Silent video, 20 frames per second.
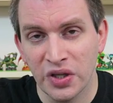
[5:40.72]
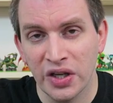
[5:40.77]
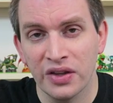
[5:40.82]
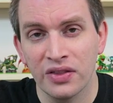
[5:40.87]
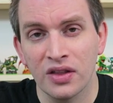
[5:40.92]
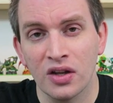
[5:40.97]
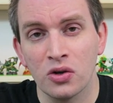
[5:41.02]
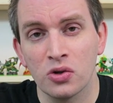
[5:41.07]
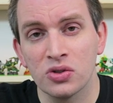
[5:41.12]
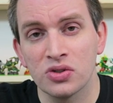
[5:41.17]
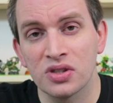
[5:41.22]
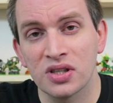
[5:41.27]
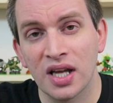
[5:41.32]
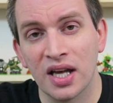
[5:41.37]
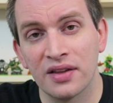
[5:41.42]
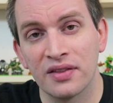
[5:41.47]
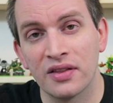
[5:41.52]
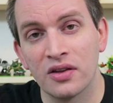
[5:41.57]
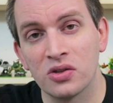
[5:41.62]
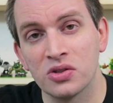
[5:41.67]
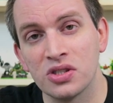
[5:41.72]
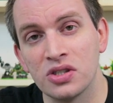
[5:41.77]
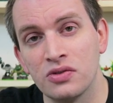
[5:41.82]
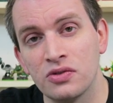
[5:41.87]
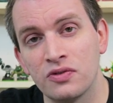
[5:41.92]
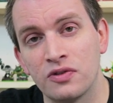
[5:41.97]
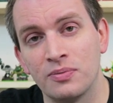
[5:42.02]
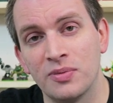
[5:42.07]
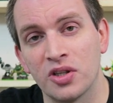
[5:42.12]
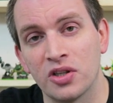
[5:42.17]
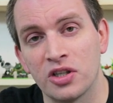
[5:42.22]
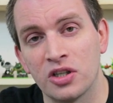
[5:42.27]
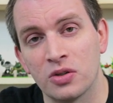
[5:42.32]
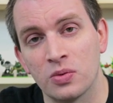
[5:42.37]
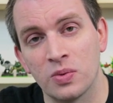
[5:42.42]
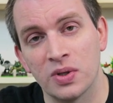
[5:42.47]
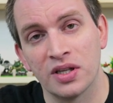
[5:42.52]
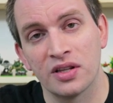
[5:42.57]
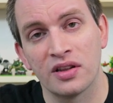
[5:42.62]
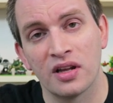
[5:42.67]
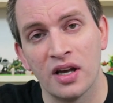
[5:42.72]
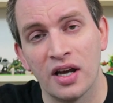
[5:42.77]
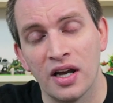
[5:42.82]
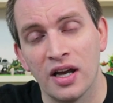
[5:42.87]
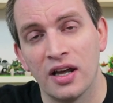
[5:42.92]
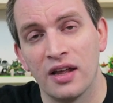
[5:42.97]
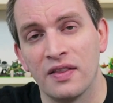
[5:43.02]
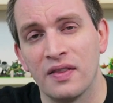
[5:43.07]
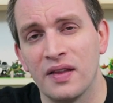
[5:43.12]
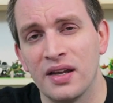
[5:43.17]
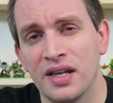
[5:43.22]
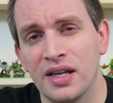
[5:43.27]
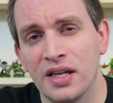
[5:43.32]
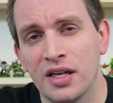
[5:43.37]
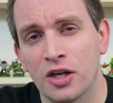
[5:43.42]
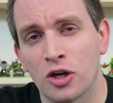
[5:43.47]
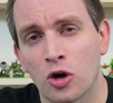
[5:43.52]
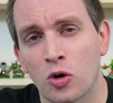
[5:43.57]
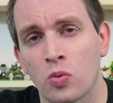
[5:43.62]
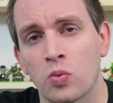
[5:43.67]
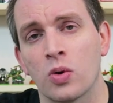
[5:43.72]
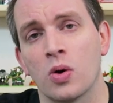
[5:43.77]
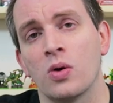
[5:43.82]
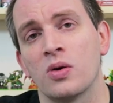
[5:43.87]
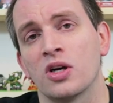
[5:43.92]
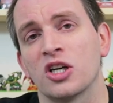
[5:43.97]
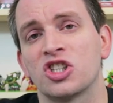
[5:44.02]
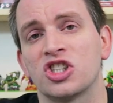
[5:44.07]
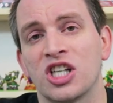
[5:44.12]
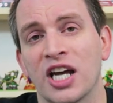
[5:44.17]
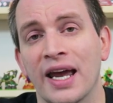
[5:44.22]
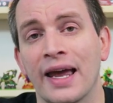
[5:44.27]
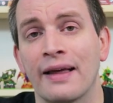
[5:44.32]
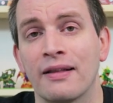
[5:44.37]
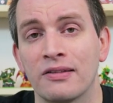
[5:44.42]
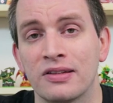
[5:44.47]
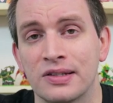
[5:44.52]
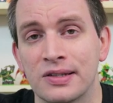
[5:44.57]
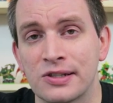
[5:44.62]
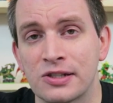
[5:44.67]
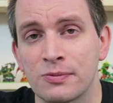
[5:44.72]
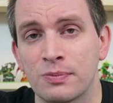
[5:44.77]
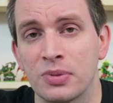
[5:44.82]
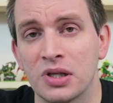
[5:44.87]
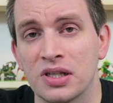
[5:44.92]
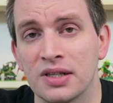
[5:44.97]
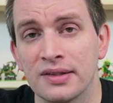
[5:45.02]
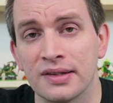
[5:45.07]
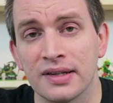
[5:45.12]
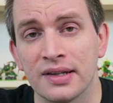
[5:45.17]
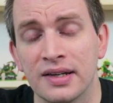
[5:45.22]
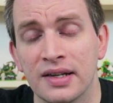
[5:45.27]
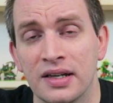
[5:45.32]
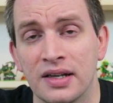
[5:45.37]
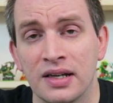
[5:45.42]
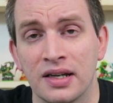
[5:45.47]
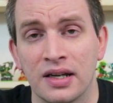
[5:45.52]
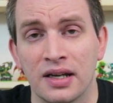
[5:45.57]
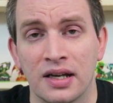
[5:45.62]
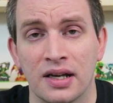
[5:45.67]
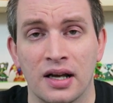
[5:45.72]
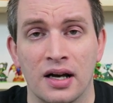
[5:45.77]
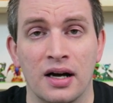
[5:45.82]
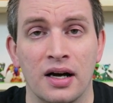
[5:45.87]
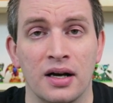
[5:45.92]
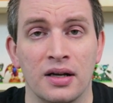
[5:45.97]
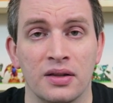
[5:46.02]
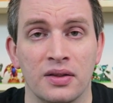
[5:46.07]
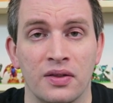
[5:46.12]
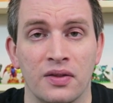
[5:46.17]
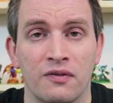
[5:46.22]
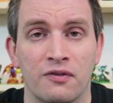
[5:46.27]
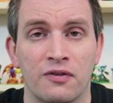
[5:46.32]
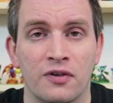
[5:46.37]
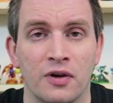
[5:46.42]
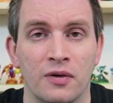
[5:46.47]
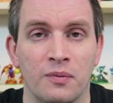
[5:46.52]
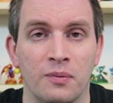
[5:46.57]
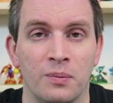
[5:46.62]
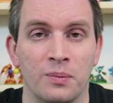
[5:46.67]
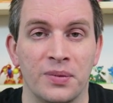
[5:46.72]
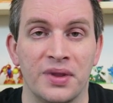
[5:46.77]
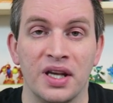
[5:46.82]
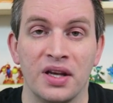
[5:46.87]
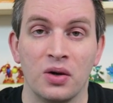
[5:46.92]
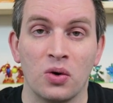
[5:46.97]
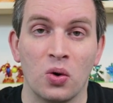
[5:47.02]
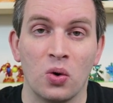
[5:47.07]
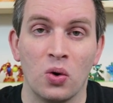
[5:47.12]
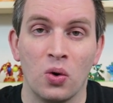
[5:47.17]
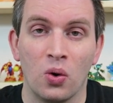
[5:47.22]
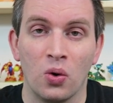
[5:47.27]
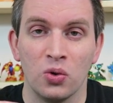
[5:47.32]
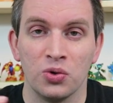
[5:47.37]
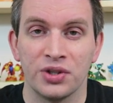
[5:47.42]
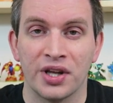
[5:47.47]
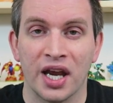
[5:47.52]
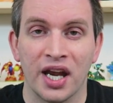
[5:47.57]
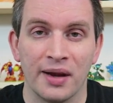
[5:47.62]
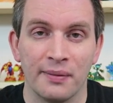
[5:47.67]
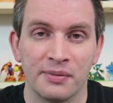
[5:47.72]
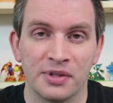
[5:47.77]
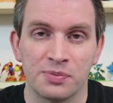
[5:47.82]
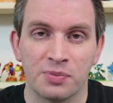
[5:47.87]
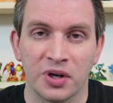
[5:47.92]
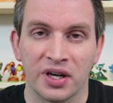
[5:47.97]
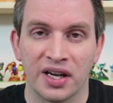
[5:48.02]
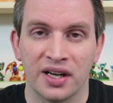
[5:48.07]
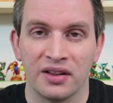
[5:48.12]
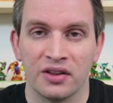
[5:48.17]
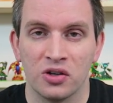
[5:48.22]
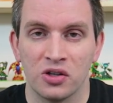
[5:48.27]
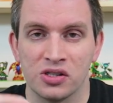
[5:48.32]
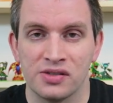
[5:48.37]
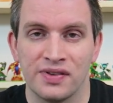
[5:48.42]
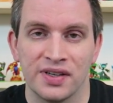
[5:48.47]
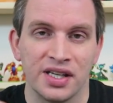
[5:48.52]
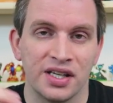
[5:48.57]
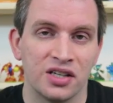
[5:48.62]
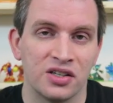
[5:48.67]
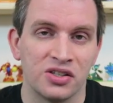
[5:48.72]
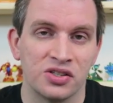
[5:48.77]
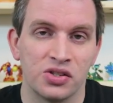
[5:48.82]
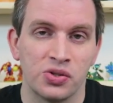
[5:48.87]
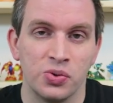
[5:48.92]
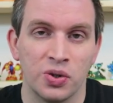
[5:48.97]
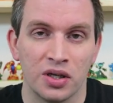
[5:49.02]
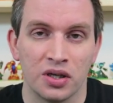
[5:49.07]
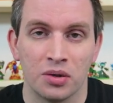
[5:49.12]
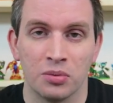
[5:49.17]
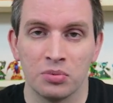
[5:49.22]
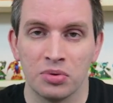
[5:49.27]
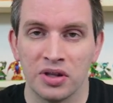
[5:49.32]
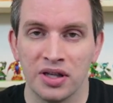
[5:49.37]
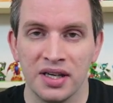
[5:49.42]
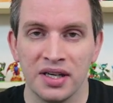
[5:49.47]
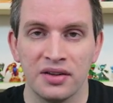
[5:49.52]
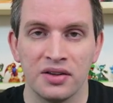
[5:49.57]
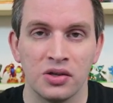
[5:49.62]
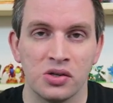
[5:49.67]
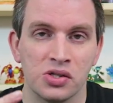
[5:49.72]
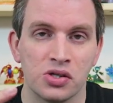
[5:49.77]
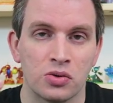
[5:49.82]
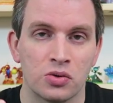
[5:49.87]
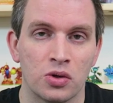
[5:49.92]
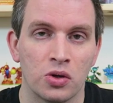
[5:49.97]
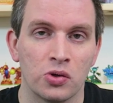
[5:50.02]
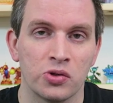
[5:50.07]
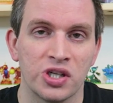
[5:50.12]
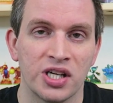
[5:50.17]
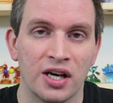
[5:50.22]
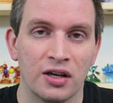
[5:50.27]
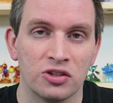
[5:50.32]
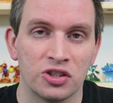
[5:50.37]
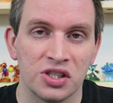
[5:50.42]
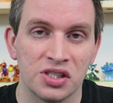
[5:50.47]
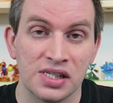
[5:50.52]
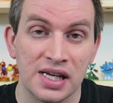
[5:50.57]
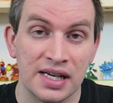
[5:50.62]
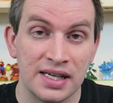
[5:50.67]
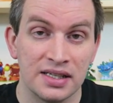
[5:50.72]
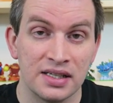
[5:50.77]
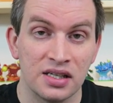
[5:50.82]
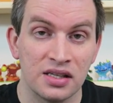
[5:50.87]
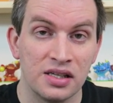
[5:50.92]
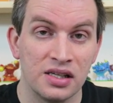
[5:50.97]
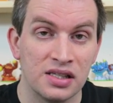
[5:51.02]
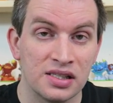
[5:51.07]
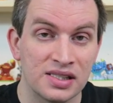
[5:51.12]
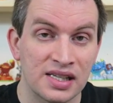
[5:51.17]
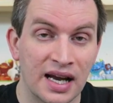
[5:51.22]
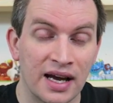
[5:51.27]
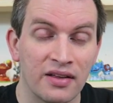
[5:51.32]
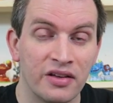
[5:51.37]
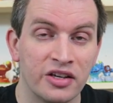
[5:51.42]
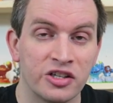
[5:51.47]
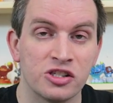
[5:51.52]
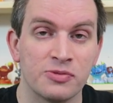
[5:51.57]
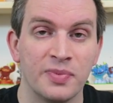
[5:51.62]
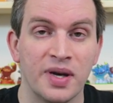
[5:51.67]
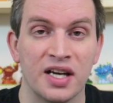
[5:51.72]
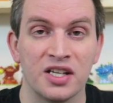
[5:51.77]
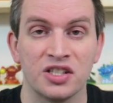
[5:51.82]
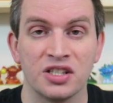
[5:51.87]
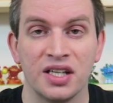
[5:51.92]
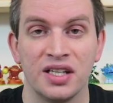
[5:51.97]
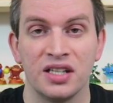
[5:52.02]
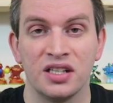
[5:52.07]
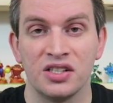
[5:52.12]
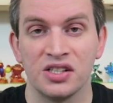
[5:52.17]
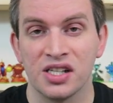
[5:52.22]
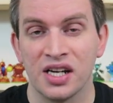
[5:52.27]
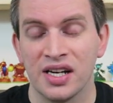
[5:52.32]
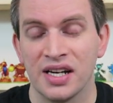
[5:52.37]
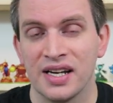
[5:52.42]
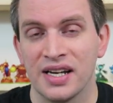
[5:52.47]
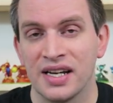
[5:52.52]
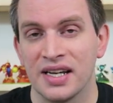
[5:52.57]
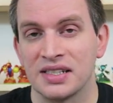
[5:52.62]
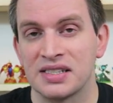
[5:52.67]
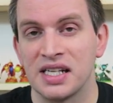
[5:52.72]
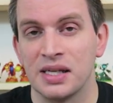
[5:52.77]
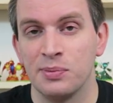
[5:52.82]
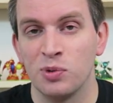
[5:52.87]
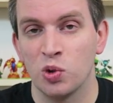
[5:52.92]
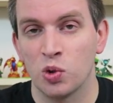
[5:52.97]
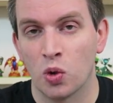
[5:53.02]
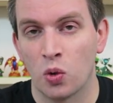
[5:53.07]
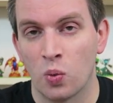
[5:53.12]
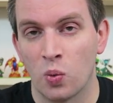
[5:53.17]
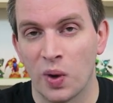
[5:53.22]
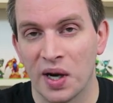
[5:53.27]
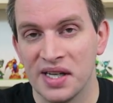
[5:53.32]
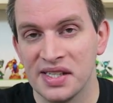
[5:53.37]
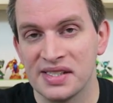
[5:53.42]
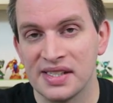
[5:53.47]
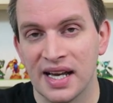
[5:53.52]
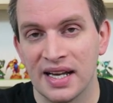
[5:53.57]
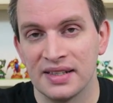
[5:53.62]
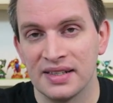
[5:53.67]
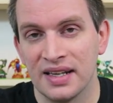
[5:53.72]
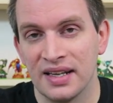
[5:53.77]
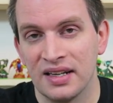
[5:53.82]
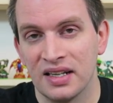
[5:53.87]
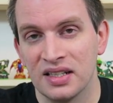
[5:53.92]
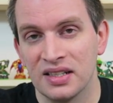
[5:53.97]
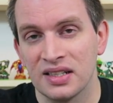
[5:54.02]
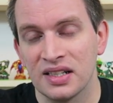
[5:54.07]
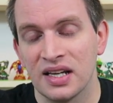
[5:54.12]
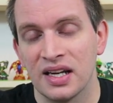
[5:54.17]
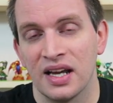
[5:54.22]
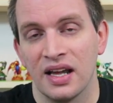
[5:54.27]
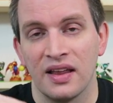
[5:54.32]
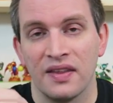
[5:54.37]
and though, then those of you familiar with the heroic challenge bug uh, from the old games, bringing those figures who have completed those heroic challenges into the Skylanders Imaginators, It seemed to erase that data.